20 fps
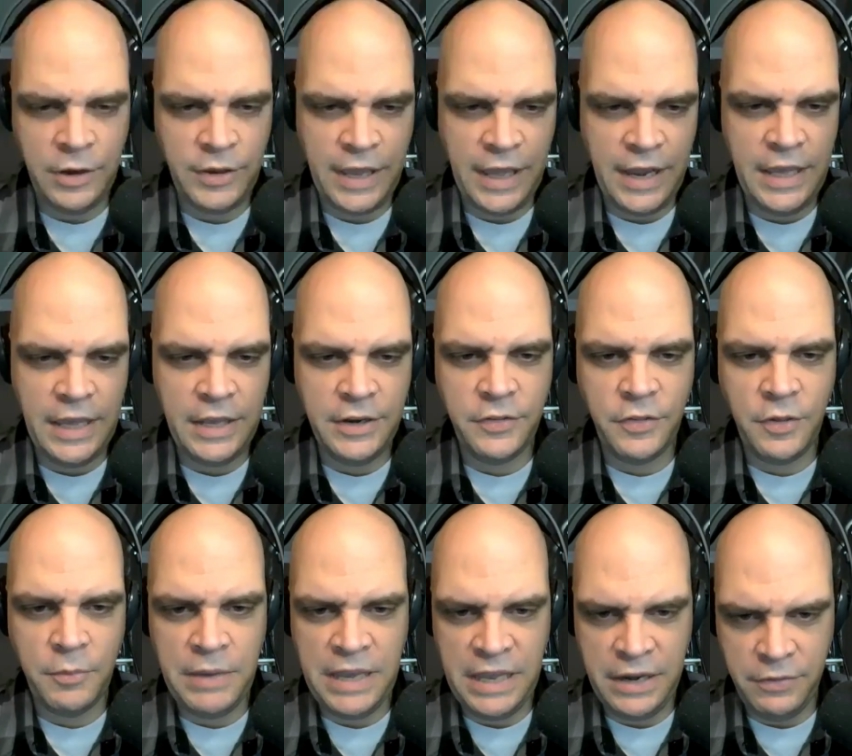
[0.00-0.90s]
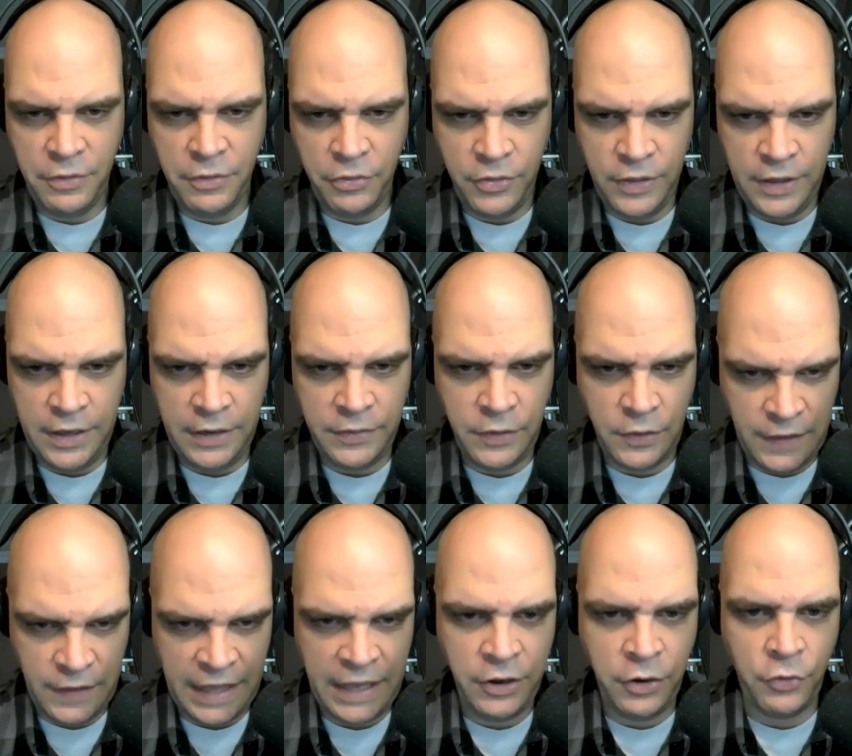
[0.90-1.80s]
now getting into the meat of the thing, the
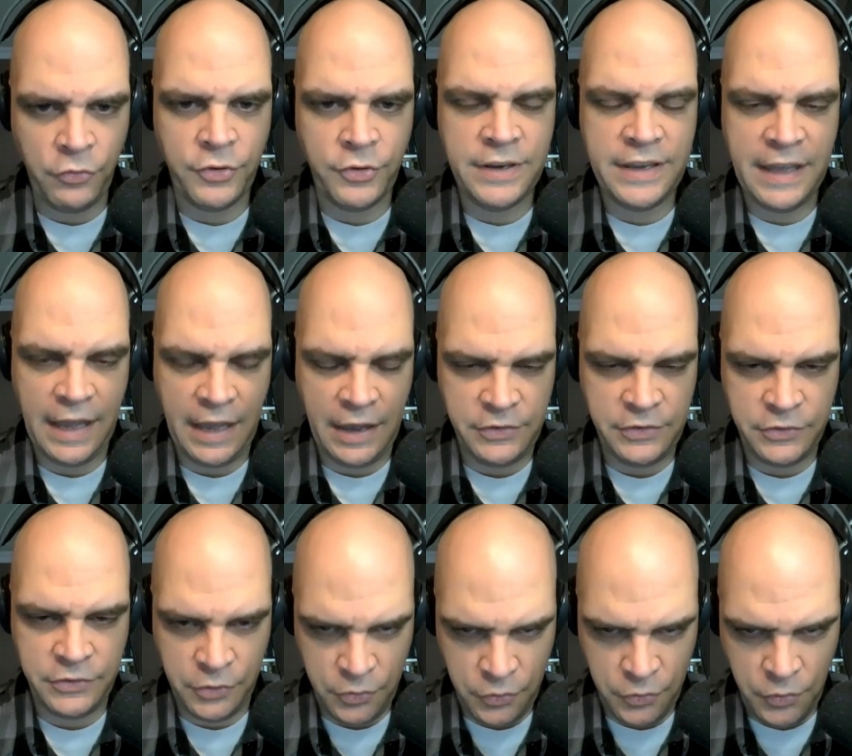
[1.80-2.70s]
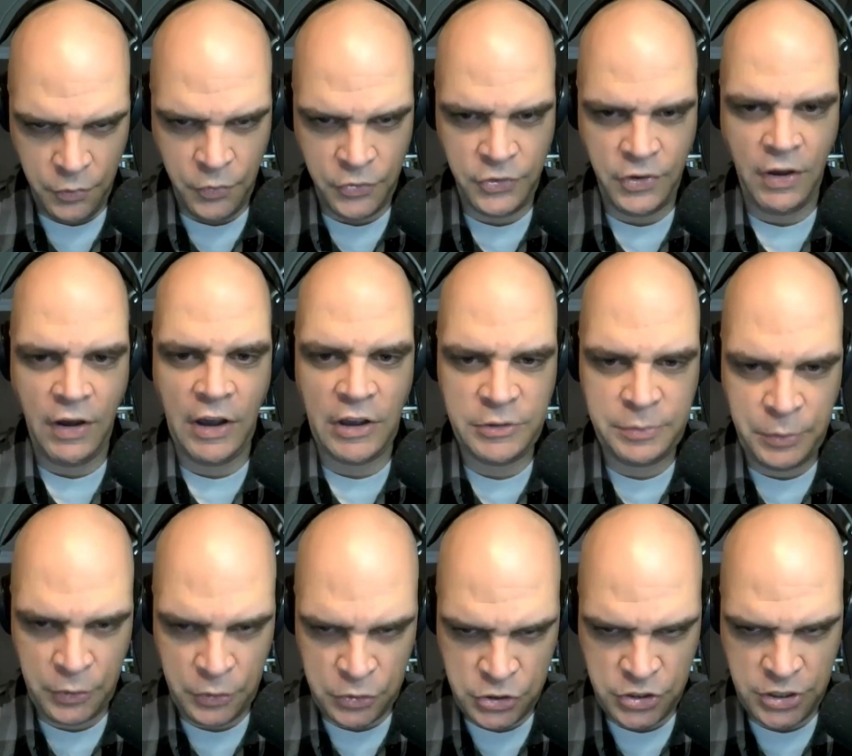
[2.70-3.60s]
Landover mm-hmm. Castle was a mm-hmm.
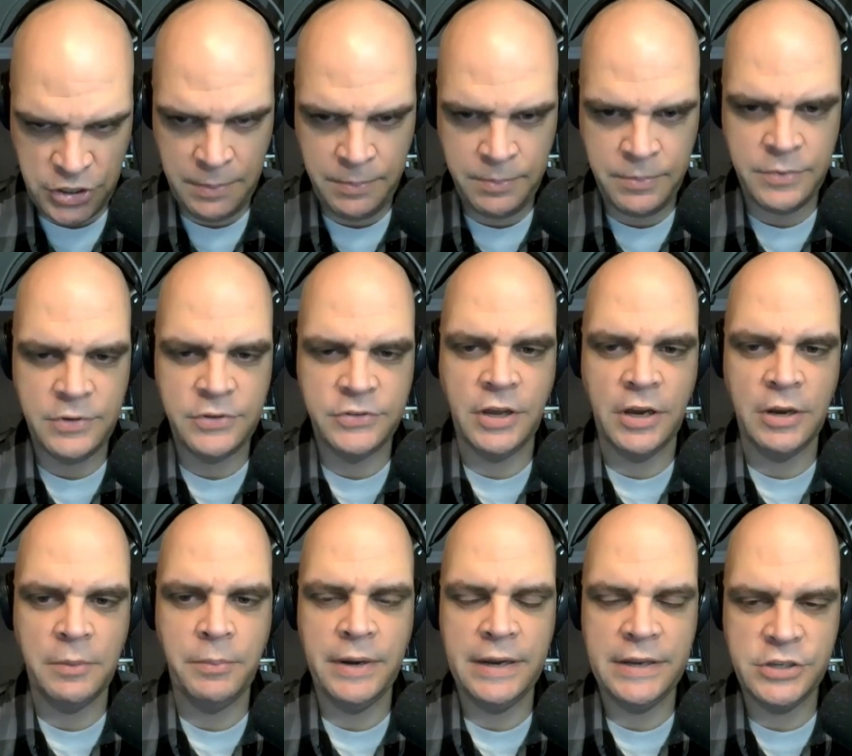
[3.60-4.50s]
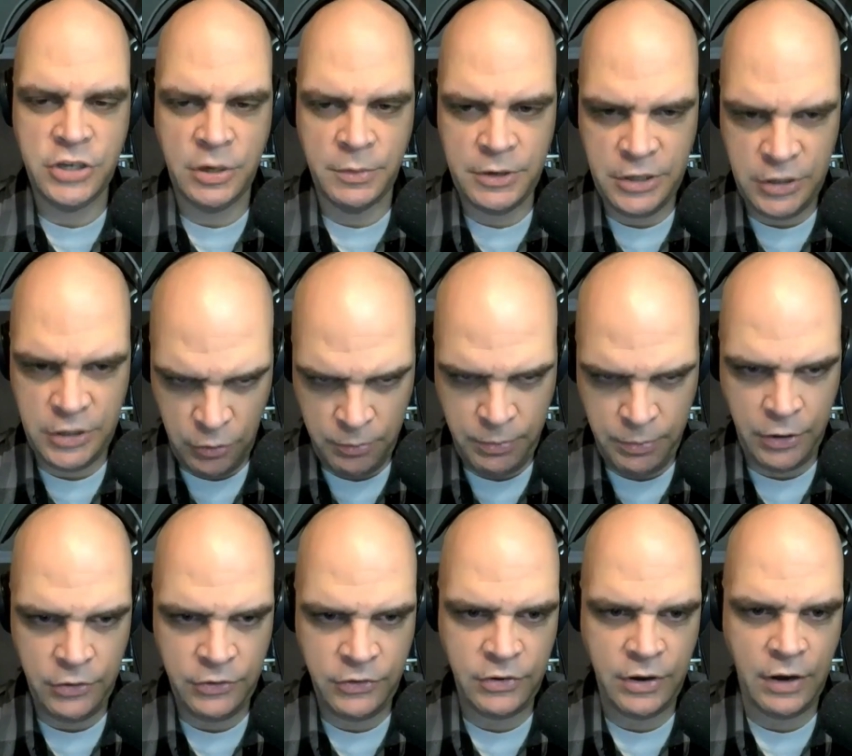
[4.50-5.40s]
hospital mm-hmm. ship sunk by mm-hmm. German
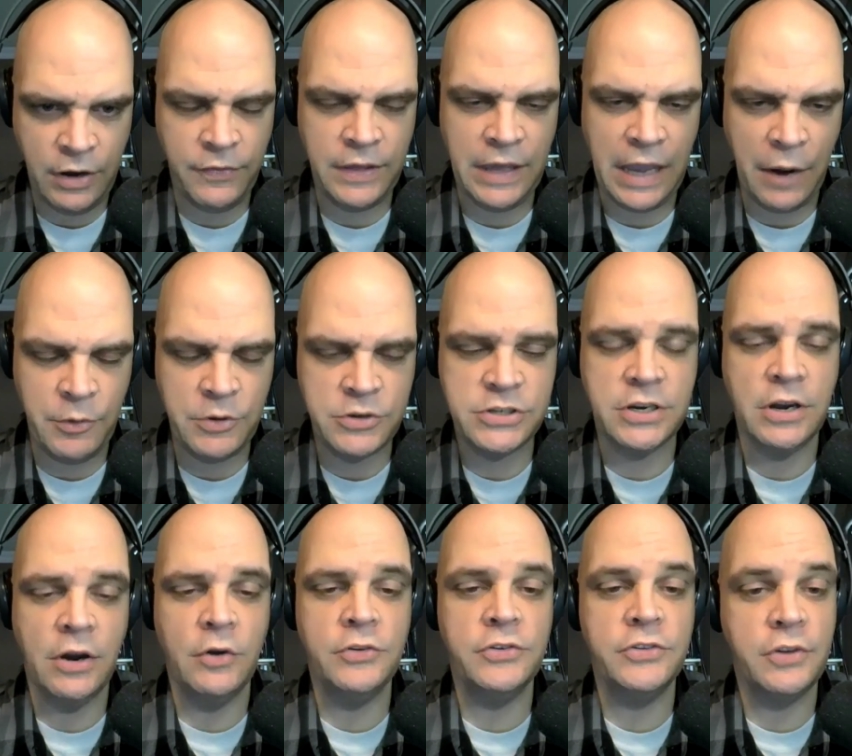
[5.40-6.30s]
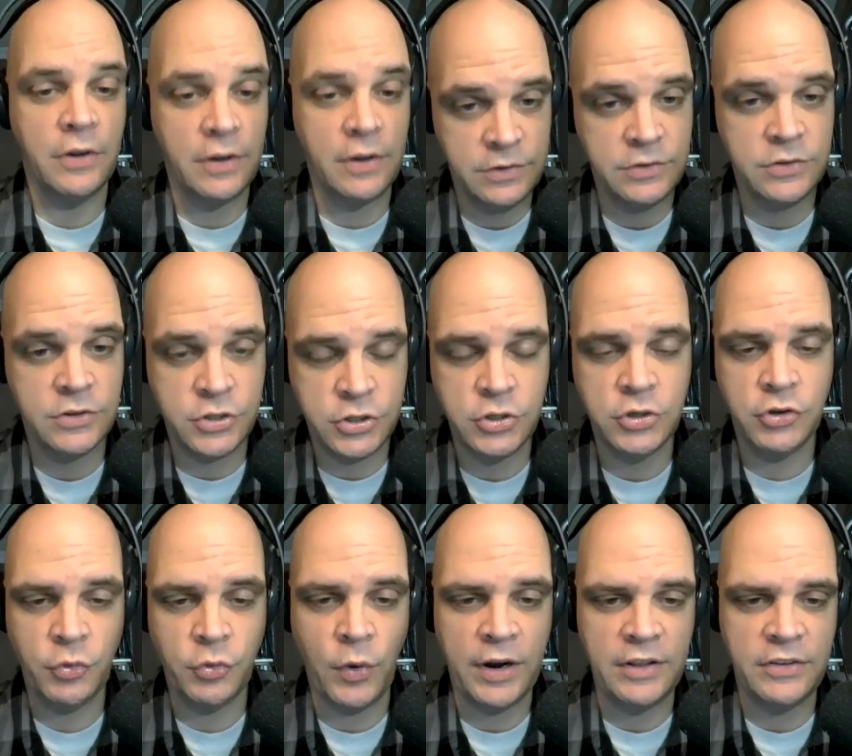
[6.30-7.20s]
U-boats off the Irish mm-hmm. coast on
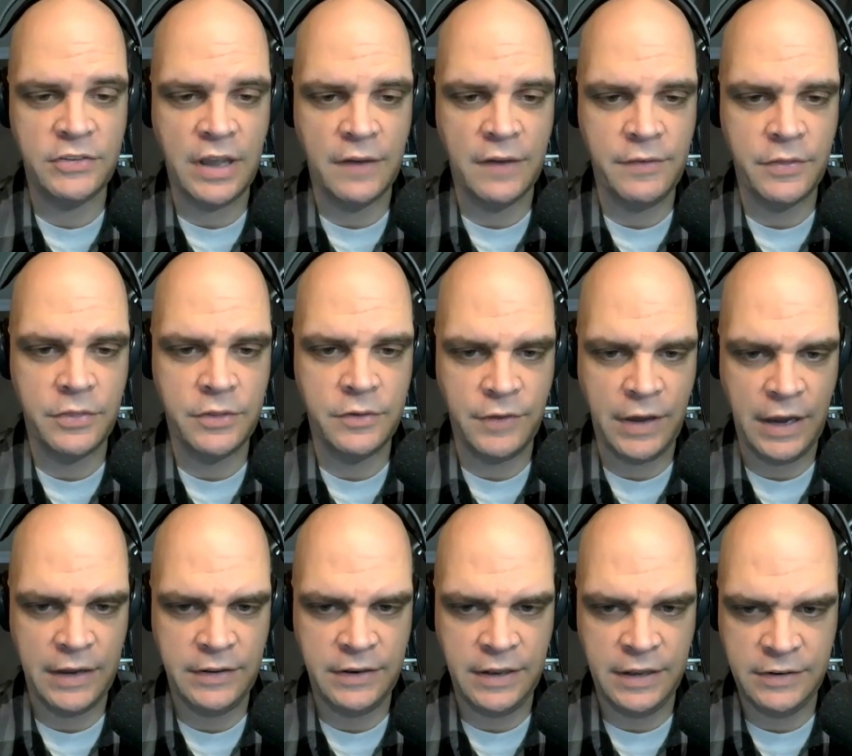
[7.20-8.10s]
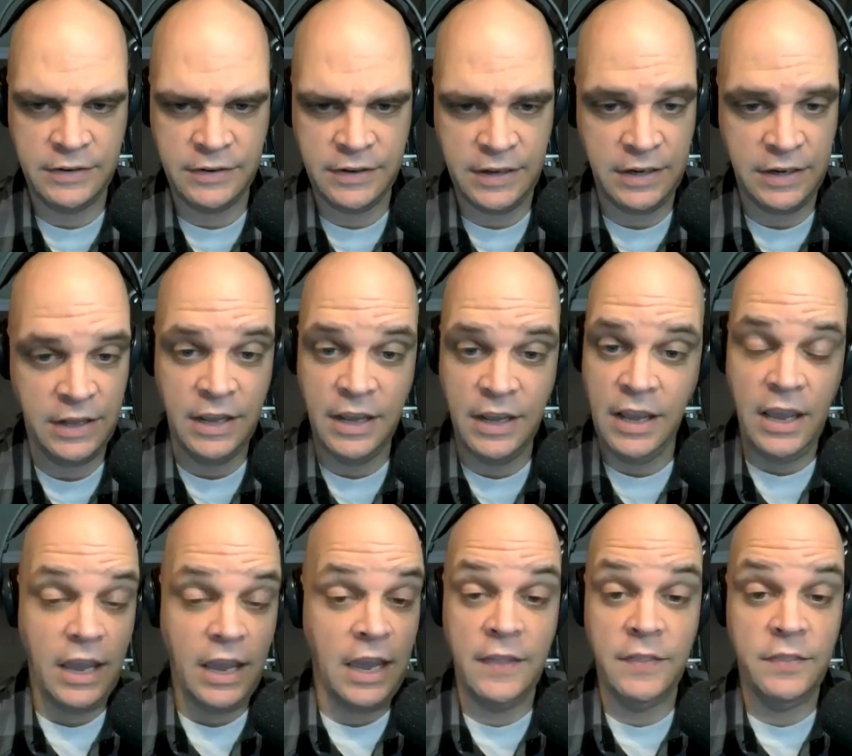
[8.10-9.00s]
June 27th of 1918.
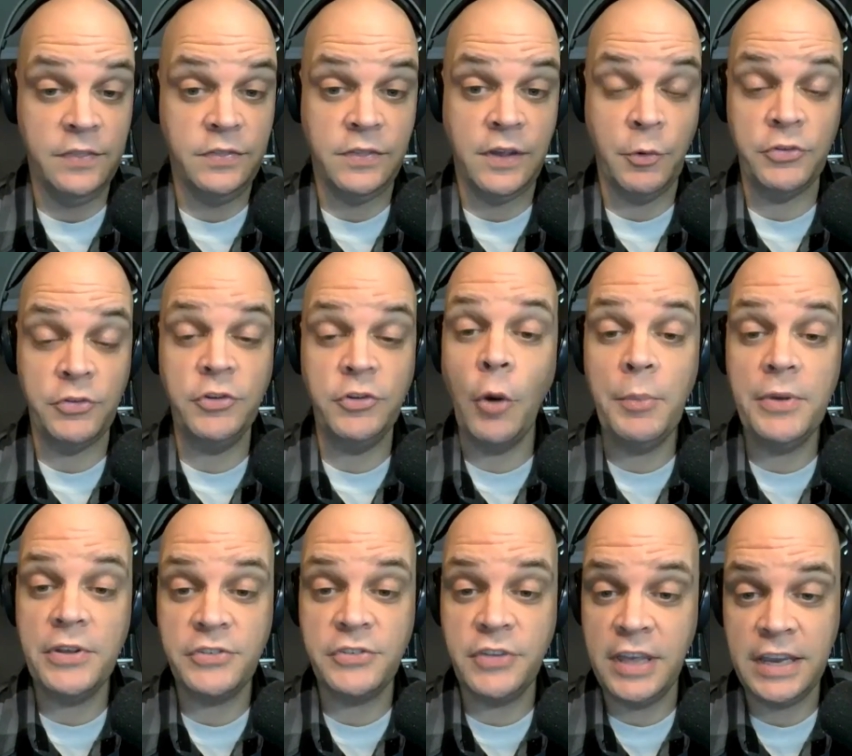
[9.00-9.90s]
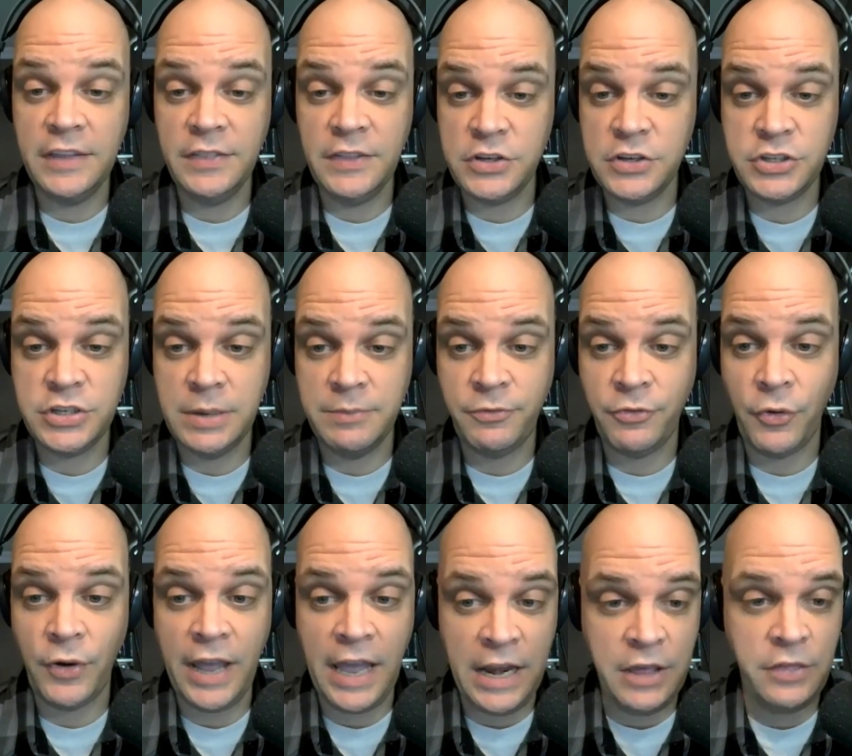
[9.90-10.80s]
And there was no mistaking the ship
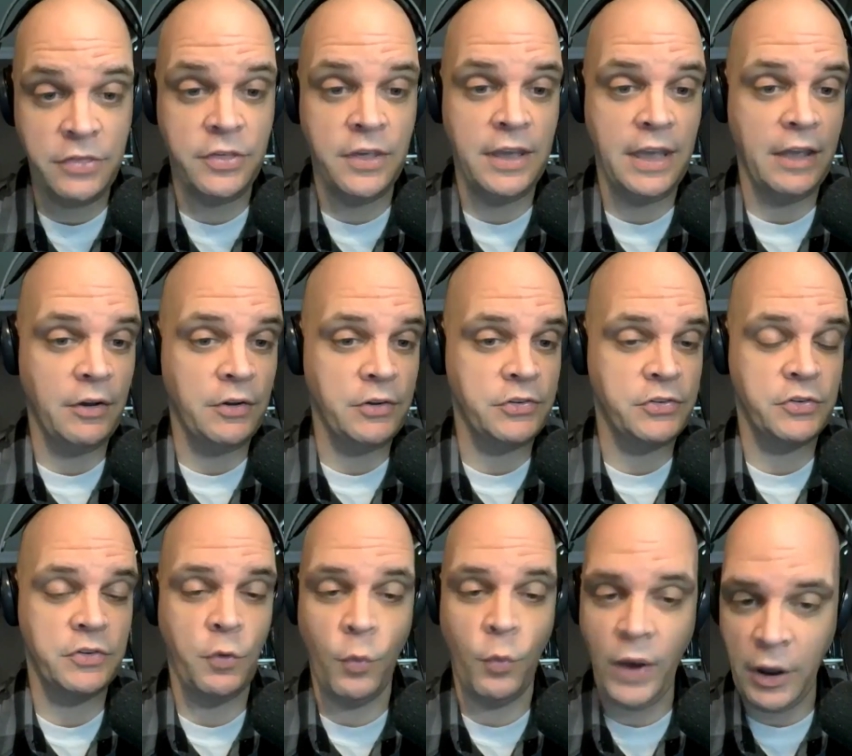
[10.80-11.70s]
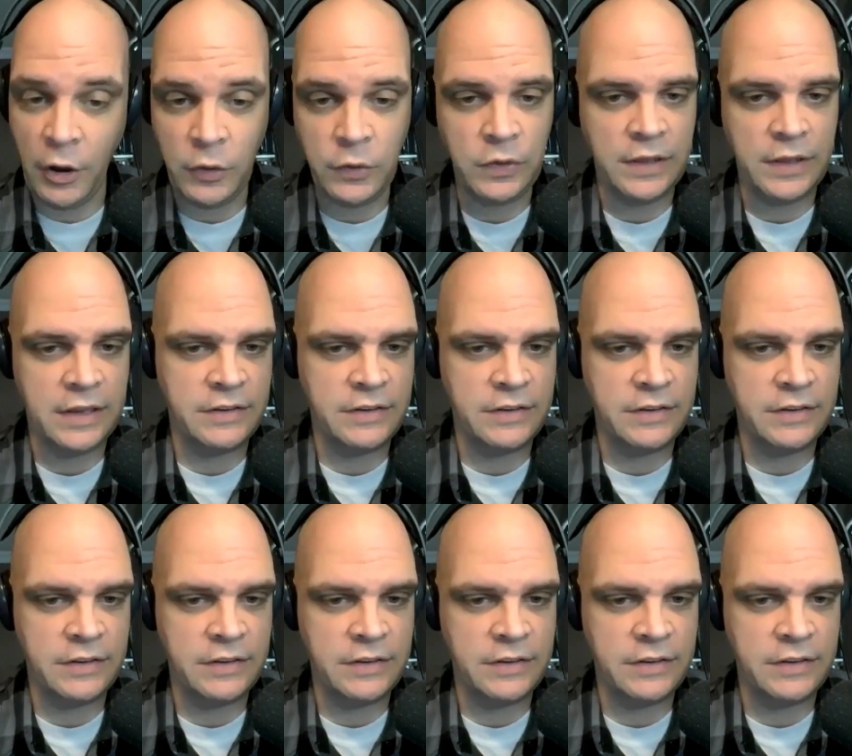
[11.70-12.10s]
for anything else. Well